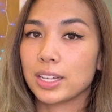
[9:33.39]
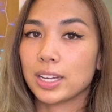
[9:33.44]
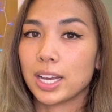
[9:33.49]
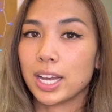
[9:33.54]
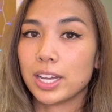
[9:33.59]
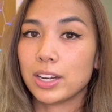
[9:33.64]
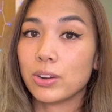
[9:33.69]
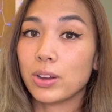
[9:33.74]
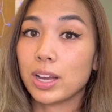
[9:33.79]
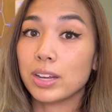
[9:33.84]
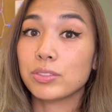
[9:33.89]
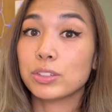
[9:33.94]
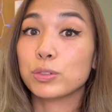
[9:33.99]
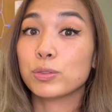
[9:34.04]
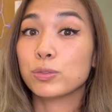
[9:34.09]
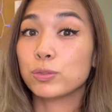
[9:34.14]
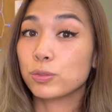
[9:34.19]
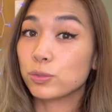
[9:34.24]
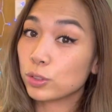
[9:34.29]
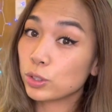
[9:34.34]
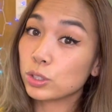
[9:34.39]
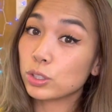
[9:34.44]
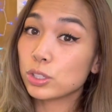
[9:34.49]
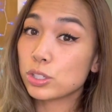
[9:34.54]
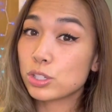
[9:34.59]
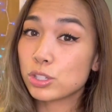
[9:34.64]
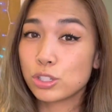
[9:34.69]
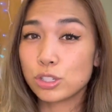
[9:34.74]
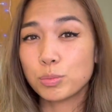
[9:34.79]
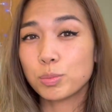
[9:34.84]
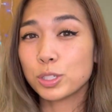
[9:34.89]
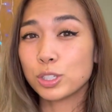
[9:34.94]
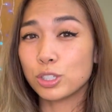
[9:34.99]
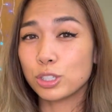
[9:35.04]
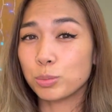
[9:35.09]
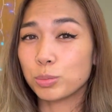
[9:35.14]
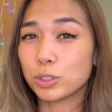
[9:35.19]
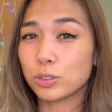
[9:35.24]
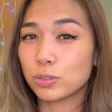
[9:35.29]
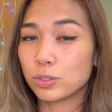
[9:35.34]
I don't have a full, super
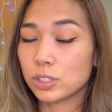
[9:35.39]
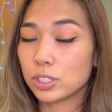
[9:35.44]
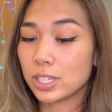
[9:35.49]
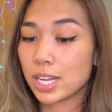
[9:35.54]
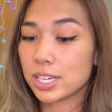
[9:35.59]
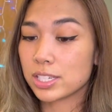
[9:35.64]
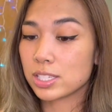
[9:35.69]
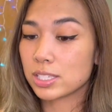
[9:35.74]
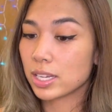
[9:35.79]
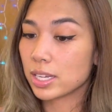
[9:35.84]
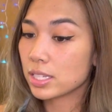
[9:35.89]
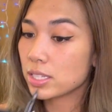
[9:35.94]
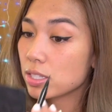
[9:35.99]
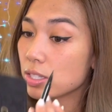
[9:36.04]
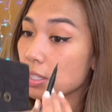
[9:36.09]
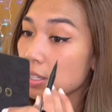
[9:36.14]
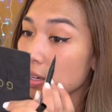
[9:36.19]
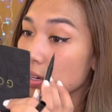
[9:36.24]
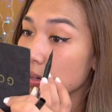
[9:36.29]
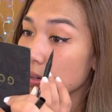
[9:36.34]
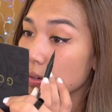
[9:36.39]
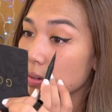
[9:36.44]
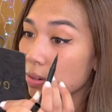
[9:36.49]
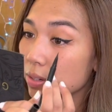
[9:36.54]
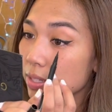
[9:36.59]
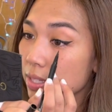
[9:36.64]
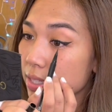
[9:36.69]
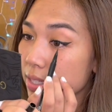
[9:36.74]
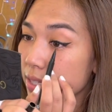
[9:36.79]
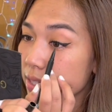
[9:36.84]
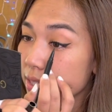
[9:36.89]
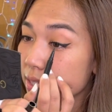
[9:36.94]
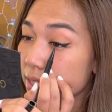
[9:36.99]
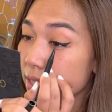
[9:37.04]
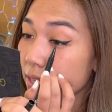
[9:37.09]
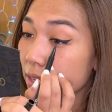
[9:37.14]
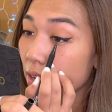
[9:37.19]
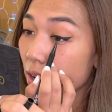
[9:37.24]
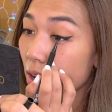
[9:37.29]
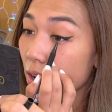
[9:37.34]
duper full lash line, so since
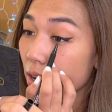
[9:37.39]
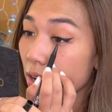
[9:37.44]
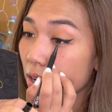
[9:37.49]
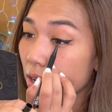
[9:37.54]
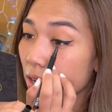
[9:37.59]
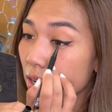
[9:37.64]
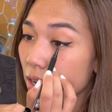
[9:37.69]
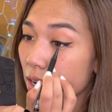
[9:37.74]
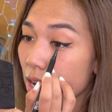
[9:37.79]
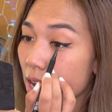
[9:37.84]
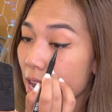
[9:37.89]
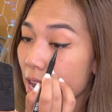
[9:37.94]
there are